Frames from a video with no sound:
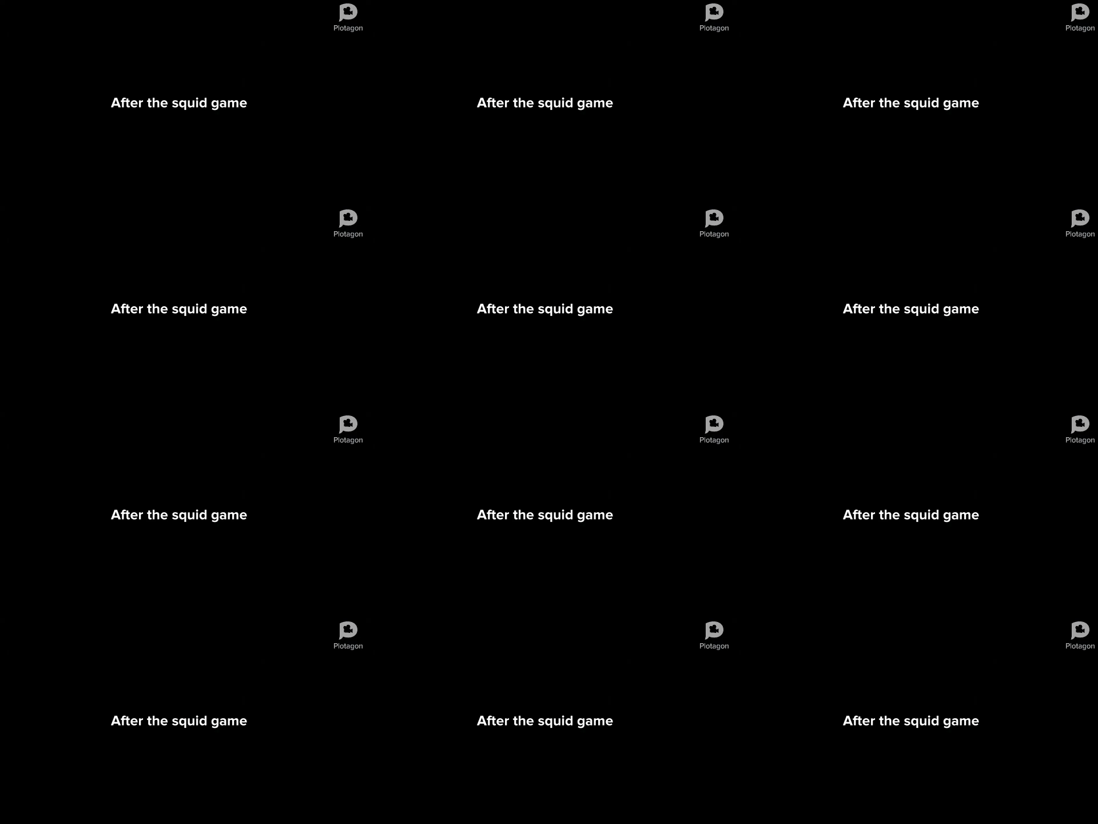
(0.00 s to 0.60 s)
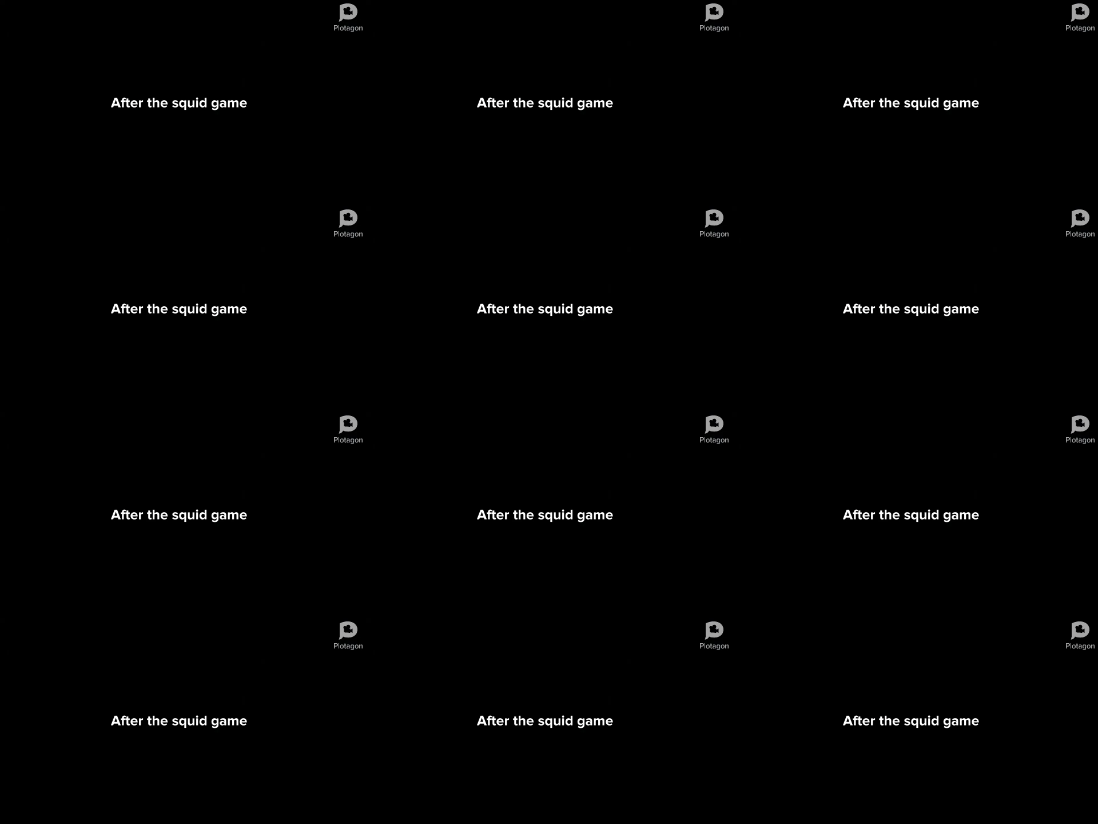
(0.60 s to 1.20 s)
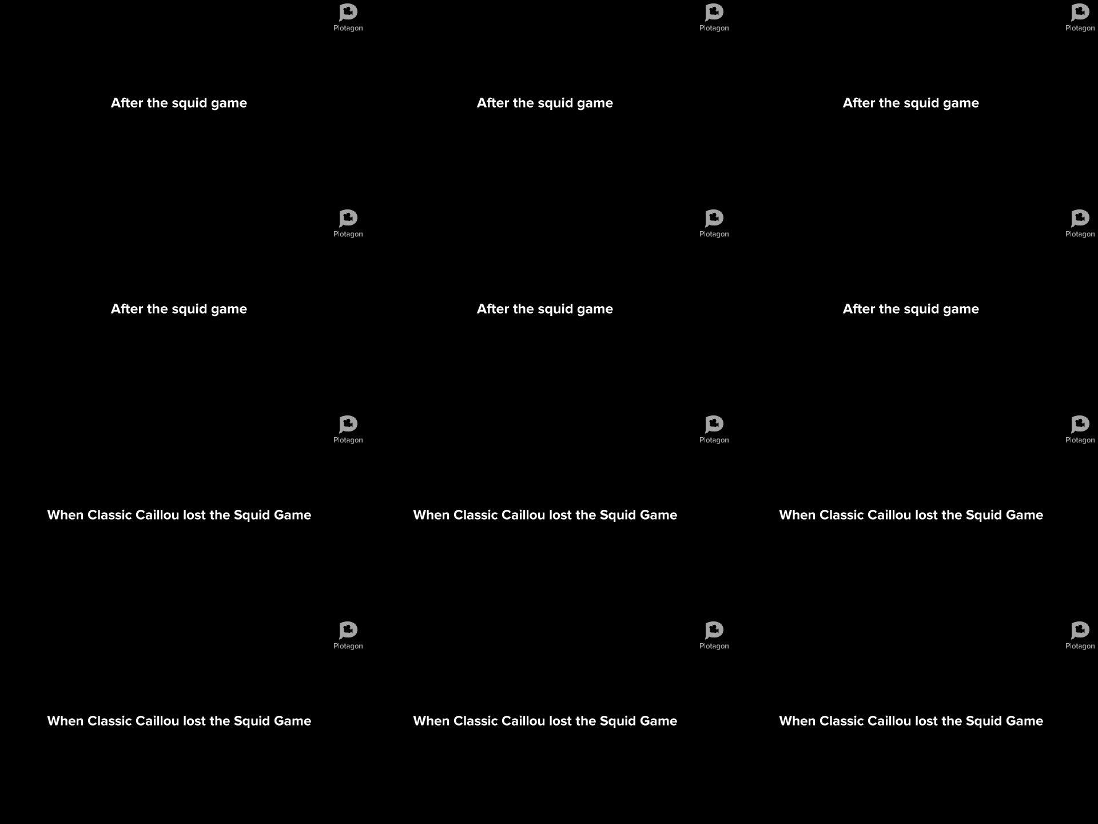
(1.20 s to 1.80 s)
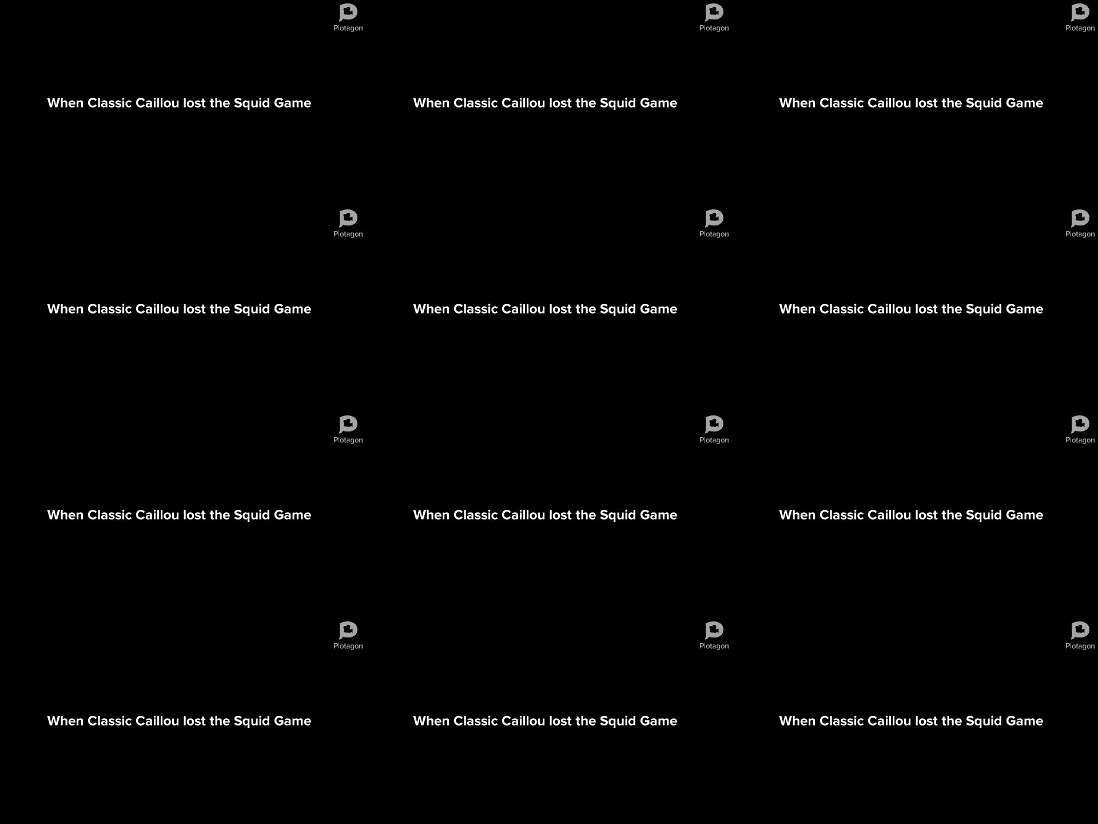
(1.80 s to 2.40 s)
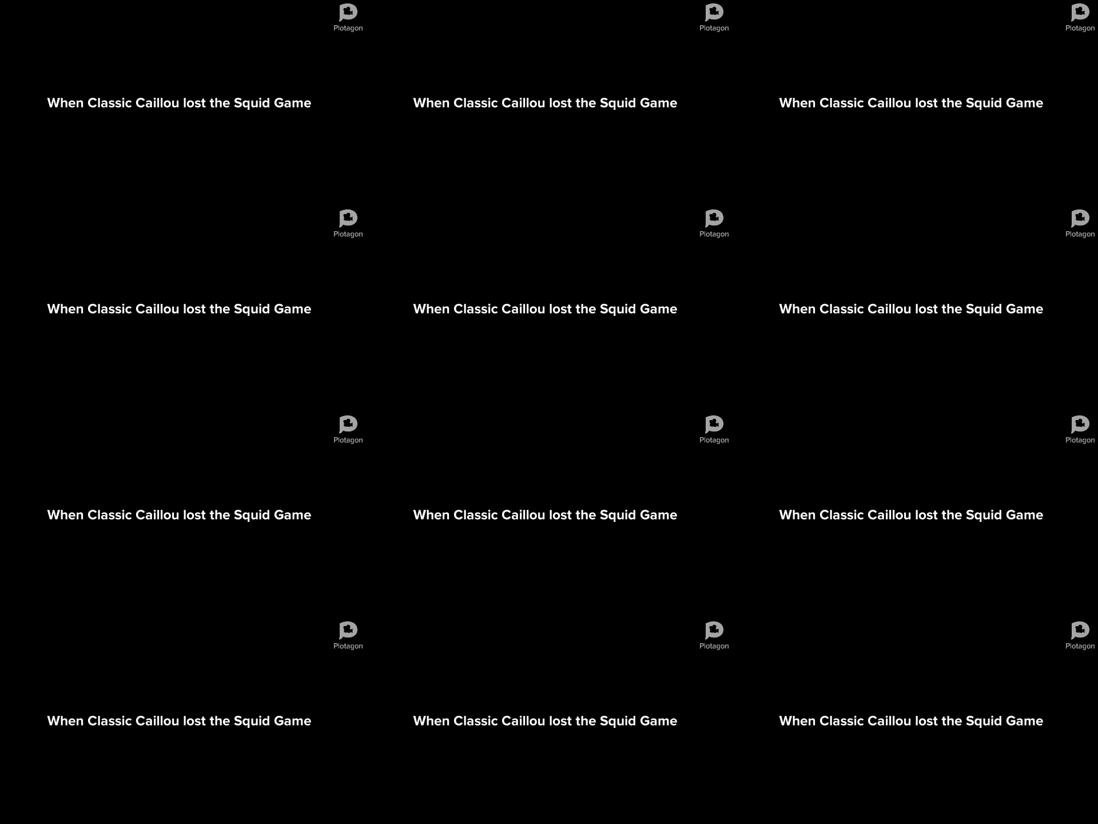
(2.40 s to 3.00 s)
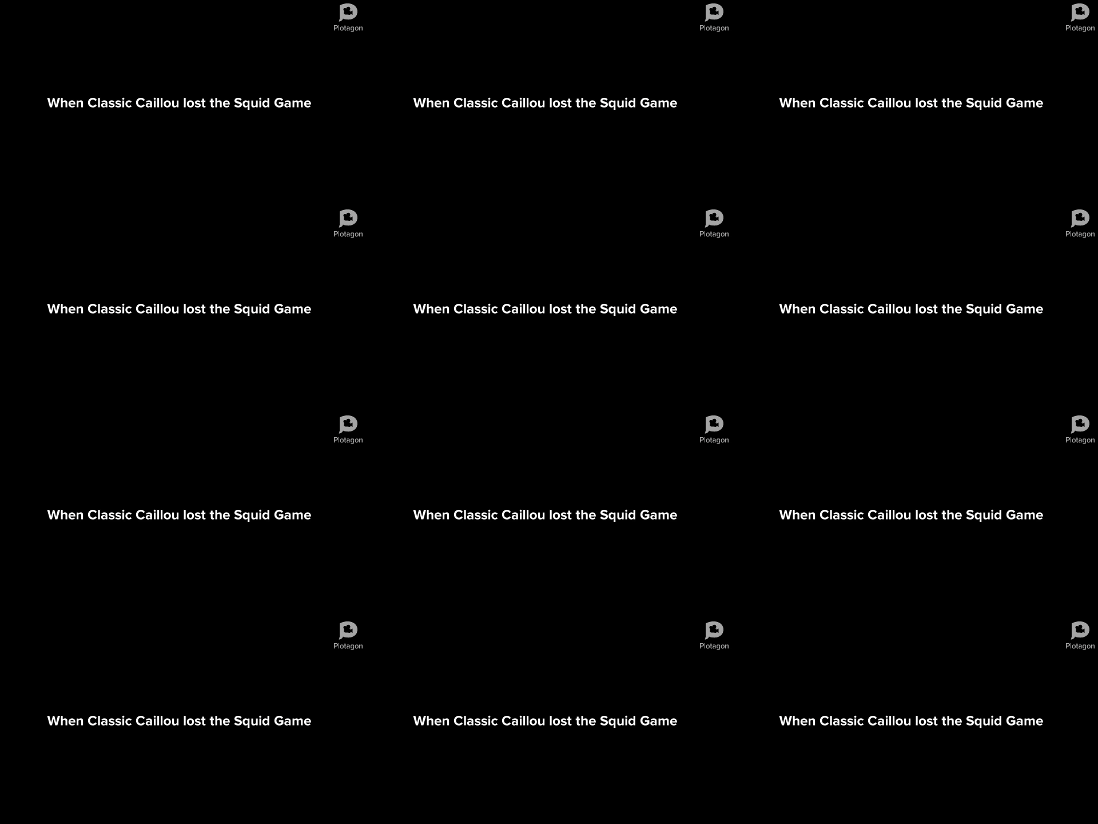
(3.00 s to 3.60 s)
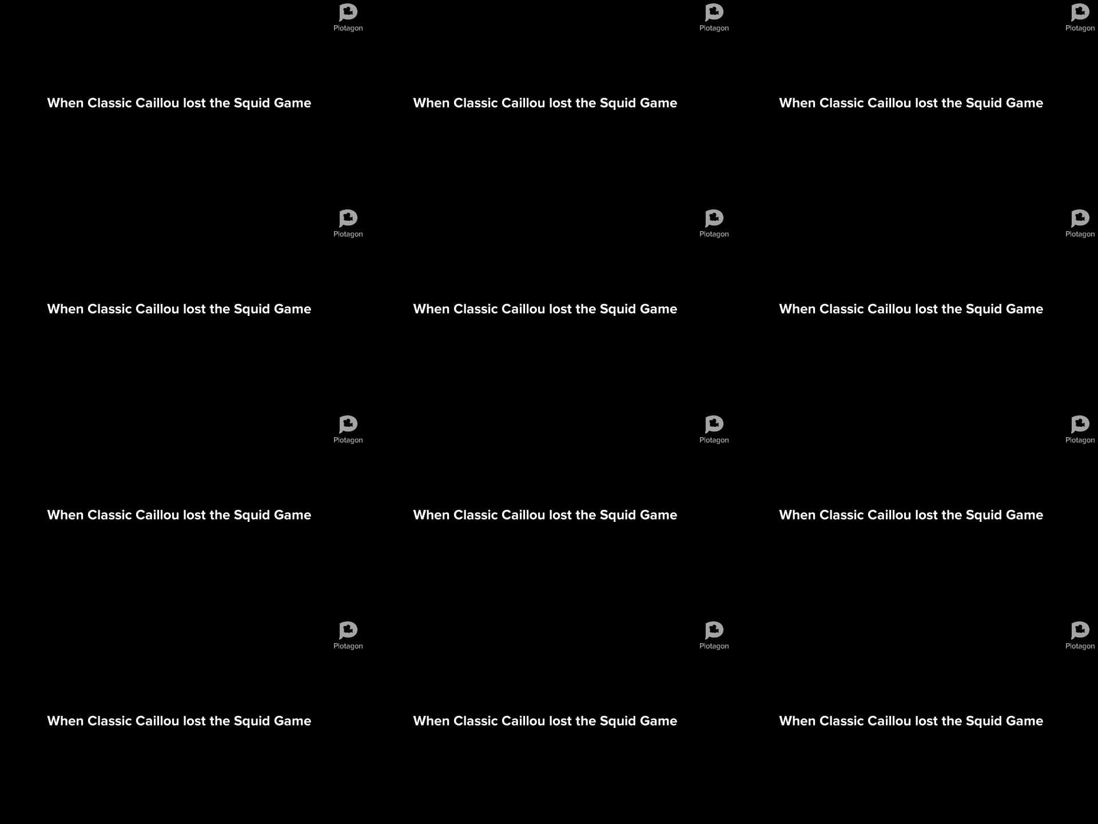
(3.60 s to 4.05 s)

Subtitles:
No face is visible, so there are no lips to read.